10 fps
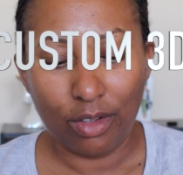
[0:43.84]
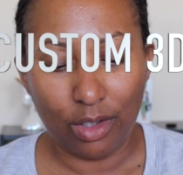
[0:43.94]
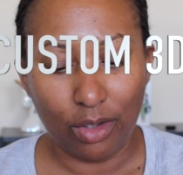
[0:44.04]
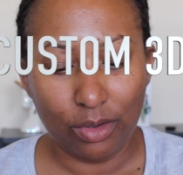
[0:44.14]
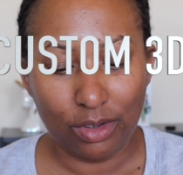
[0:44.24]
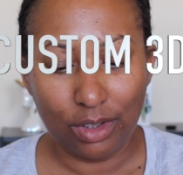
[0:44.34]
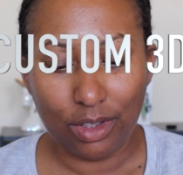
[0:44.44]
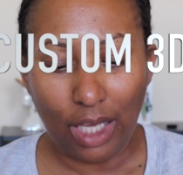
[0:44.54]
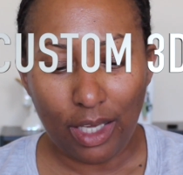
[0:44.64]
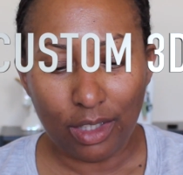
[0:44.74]
those
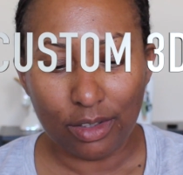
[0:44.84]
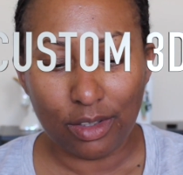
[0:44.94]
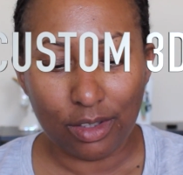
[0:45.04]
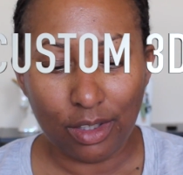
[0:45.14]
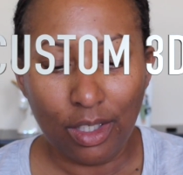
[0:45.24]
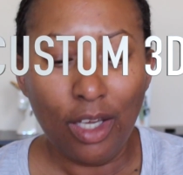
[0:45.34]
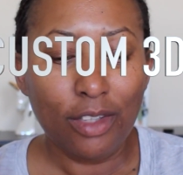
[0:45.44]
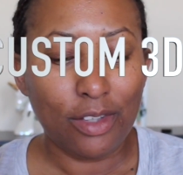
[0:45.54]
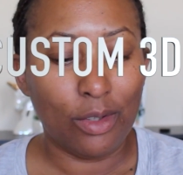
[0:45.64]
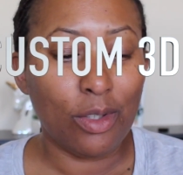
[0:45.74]
dates
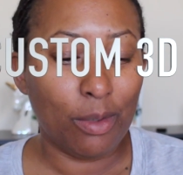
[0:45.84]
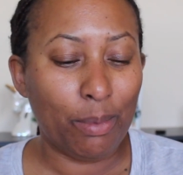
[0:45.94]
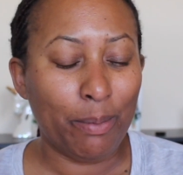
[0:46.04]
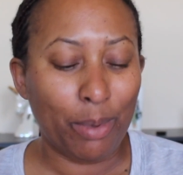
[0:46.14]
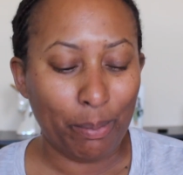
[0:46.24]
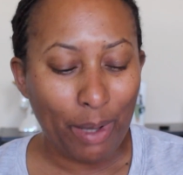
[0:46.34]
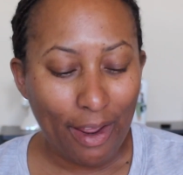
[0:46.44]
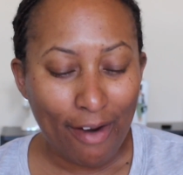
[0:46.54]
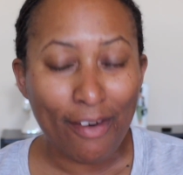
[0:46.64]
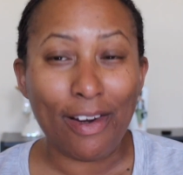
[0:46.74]
so you can be
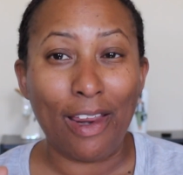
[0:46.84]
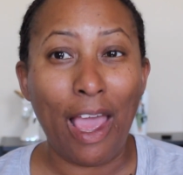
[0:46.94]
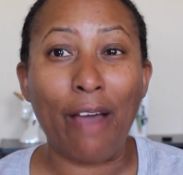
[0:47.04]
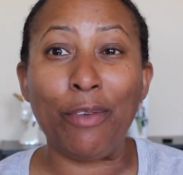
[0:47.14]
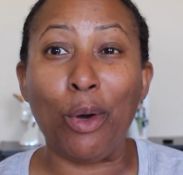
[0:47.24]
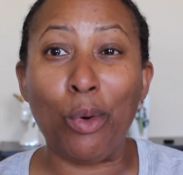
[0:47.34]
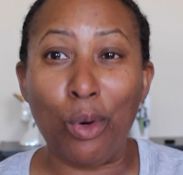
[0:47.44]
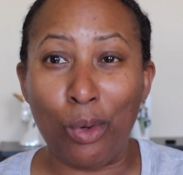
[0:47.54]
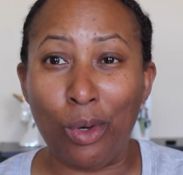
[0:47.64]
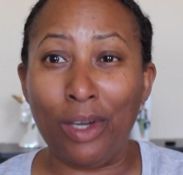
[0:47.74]
prepared and have your
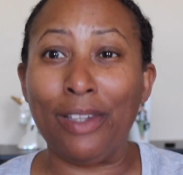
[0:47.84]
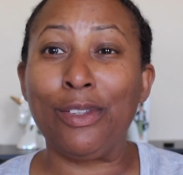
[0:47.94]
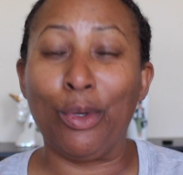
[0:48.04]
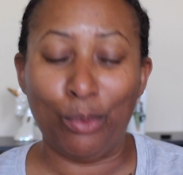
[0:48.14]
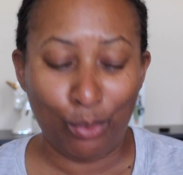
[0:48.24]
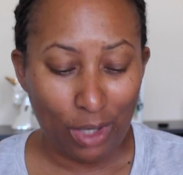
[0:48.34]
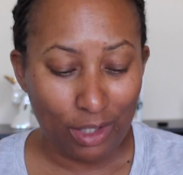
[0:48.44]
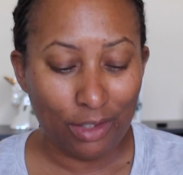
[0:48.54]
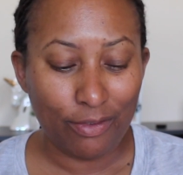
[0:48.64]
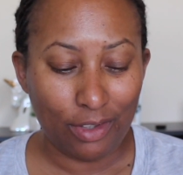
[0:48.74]
coins
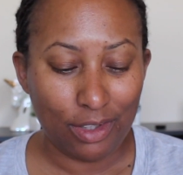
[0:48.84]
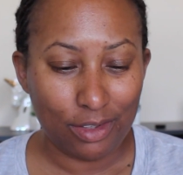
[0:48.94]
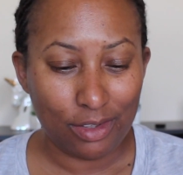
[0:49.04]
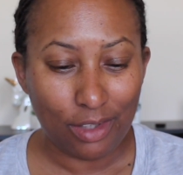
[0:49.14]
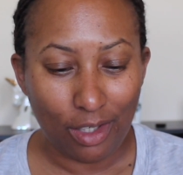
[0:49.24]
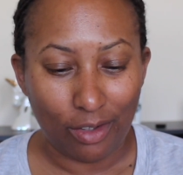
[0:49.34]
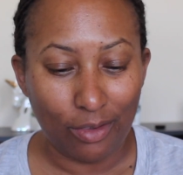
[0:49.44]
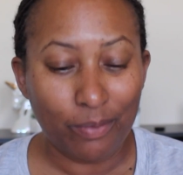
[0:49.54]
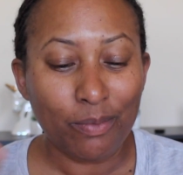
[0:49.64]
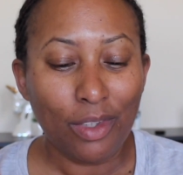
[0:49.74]
ready for this sale.
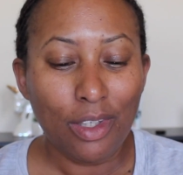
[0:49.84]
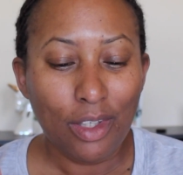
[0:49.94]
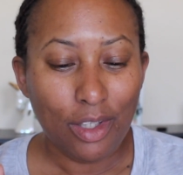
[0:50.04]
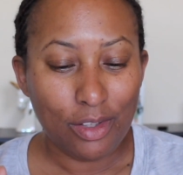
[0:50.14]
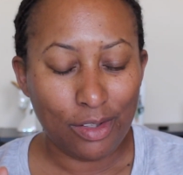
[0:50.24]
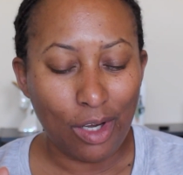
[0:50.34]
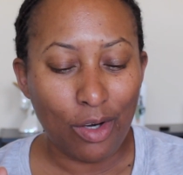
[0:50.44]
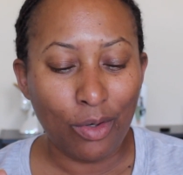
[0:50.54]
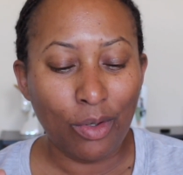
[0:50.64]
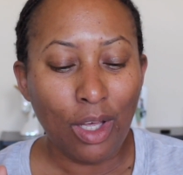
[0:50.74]

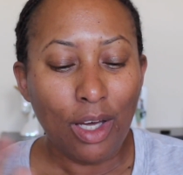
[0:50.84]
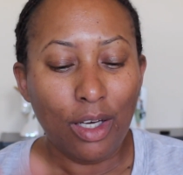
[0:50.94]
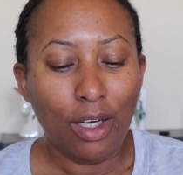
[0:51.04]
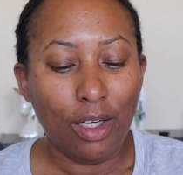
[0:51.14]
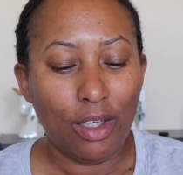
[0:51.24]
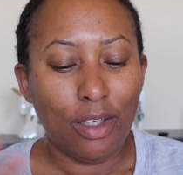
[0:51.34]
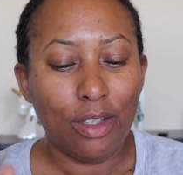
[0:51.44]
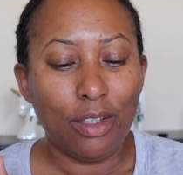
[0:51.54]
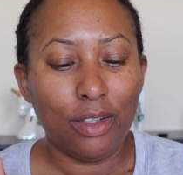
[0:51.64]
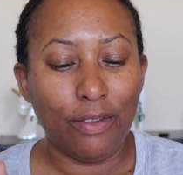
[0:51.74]
So
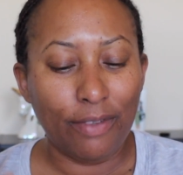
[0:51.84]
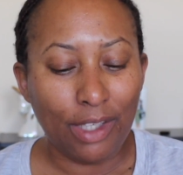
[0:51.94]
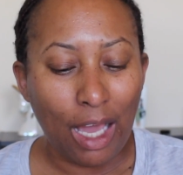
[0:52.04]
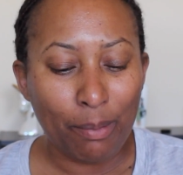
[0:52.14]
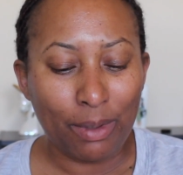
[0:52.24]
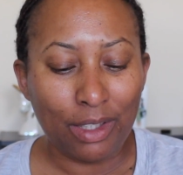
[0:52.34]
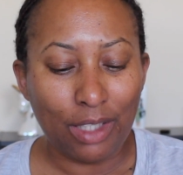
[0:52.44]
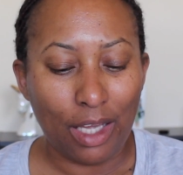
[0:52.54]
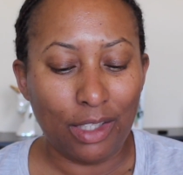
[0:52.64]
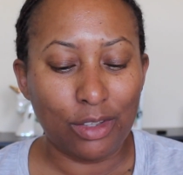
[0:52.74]
the
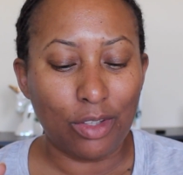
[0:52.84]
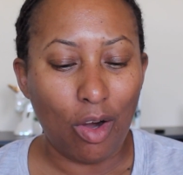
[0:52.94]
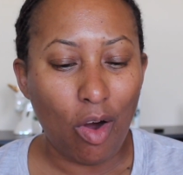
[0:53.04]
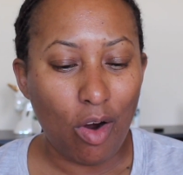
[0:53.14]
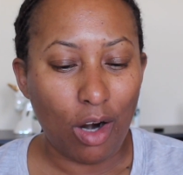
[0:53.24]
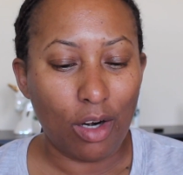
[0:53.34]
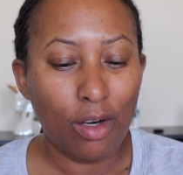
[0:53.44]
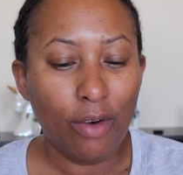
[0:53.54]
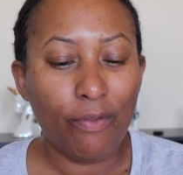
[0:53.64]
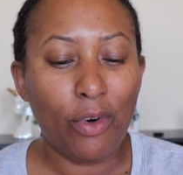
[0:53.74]
VIB dates
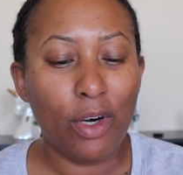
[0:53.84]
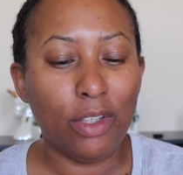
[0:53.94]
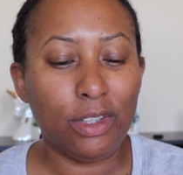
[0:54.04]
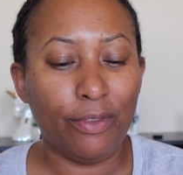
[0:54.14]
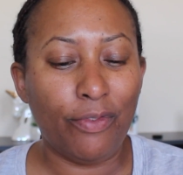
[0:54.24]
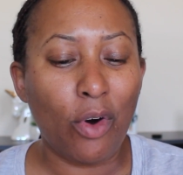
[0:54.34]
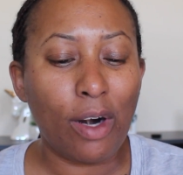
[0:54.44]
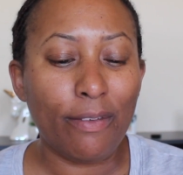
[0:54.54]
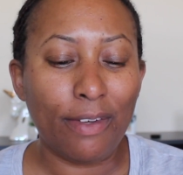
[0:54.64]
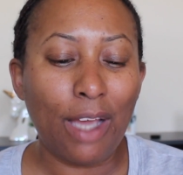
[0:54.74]
are for
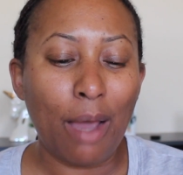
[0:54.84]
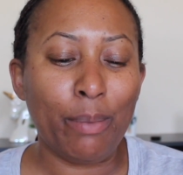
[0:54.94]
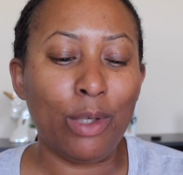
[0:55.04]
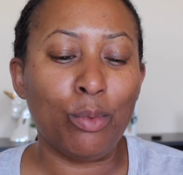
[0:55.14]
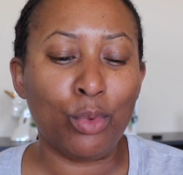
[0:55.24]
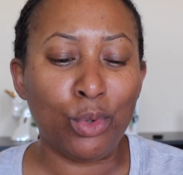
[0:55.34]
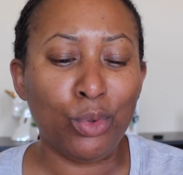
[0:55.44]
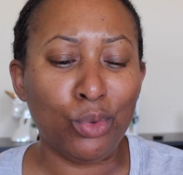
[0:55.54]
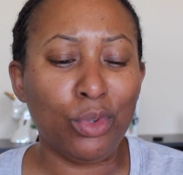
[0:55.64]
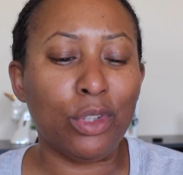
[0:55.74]
Sephora VIB
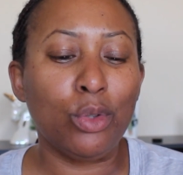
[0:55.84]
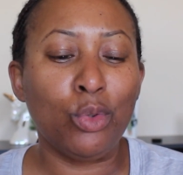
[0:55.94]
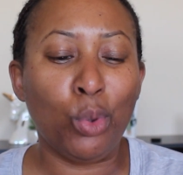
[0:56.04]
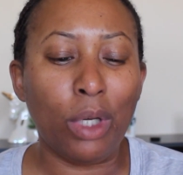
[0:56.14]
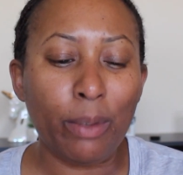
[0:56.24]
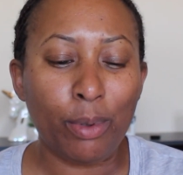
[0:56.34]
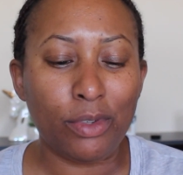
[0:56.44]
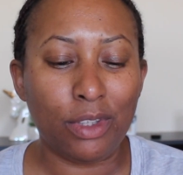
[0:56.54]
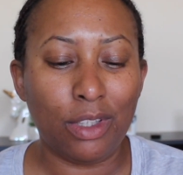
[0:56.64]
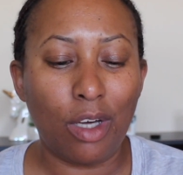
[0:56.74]
Rouge,
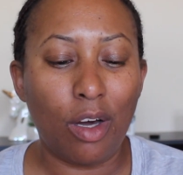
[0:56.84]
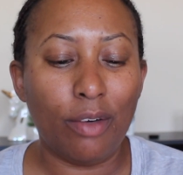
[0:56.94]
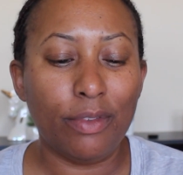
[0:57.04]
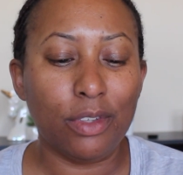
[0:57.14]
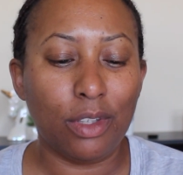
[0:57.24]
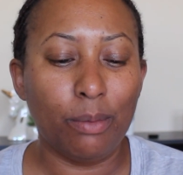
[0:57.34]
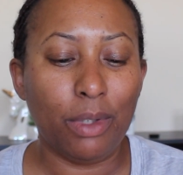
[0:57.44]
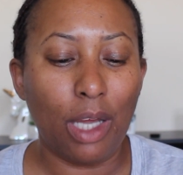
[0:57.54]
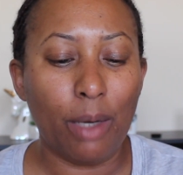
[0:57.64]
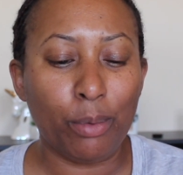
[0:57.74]
20% off. It's going to
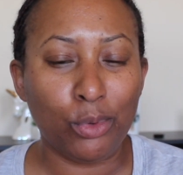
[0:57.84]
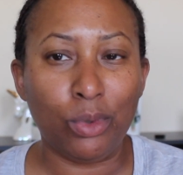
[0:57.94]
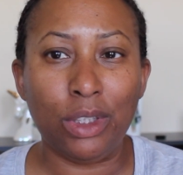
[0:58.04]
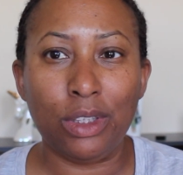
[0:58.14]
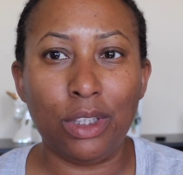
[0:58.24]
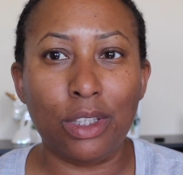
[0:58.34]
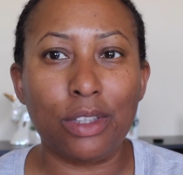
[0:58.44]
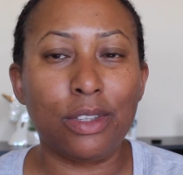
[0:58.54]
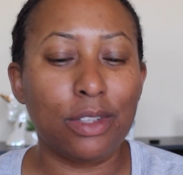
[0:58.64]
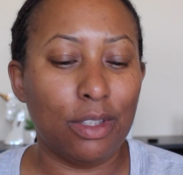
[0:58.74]
be April
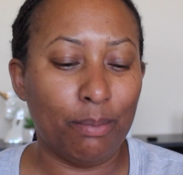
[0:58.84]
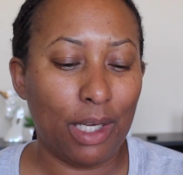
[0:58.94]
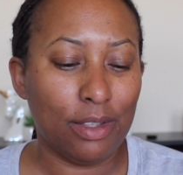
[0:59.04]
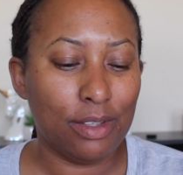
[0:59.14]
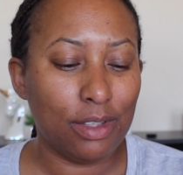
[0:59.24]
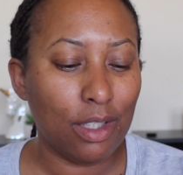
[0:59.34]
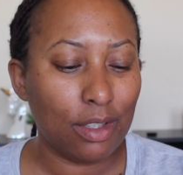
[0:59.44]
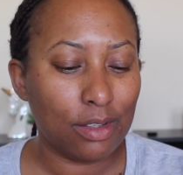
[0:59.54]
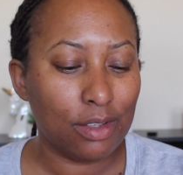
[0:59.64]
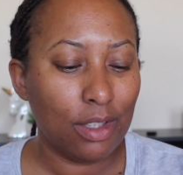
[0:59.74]
26th to May
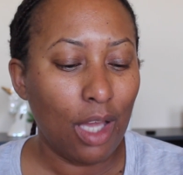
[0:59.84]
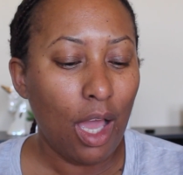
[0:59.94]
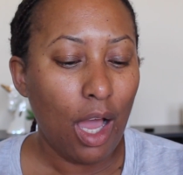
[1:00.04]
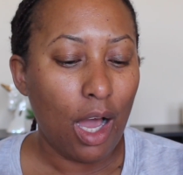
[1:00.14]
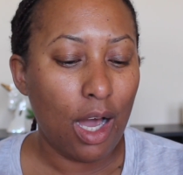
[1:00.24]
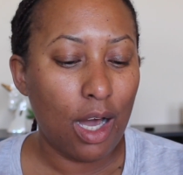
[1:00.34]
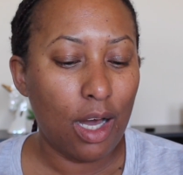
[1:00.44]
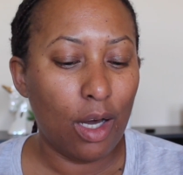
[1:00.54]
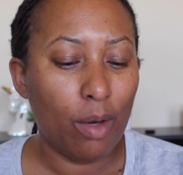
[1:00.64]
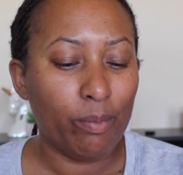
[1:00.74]
6th.
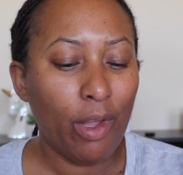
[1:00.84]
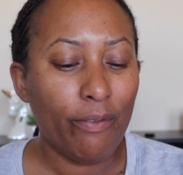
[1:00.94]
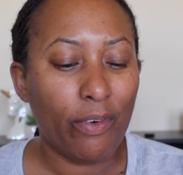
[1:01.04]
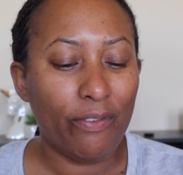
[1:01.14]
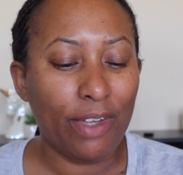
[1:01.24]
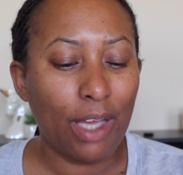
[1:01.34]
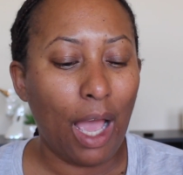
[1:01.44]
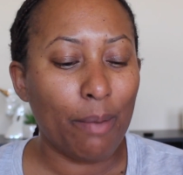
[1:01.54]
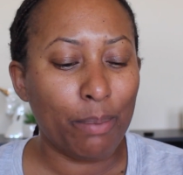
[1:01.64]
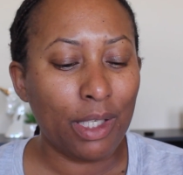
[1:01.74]
For
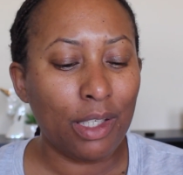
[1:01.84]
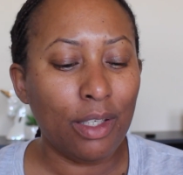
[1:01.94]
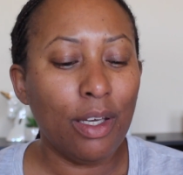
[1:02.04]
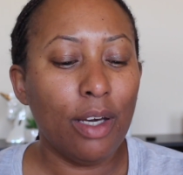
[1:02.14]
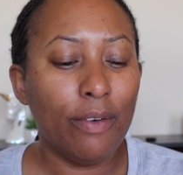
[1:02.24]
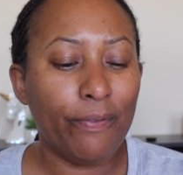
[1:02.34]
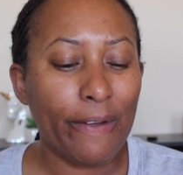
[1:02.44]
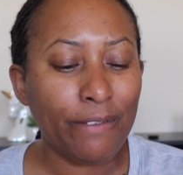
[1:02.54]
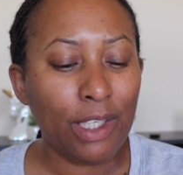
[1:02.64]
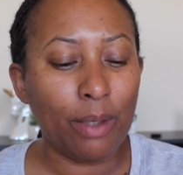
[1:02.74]
VIB,
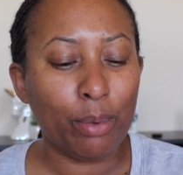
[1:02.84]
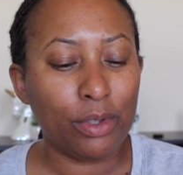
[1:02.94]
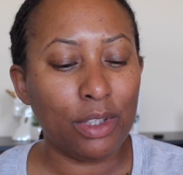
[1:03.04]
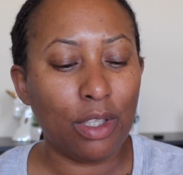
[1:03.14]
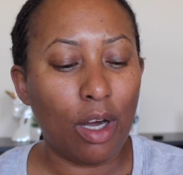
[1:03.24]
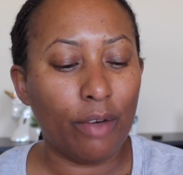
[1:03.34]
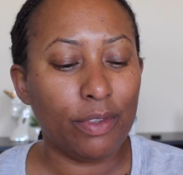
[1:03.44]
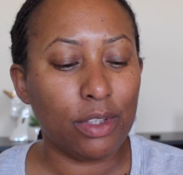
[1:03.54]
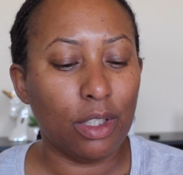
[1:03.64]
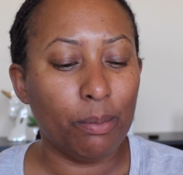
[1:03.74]
15% off
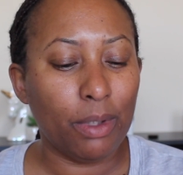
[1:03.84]
is going to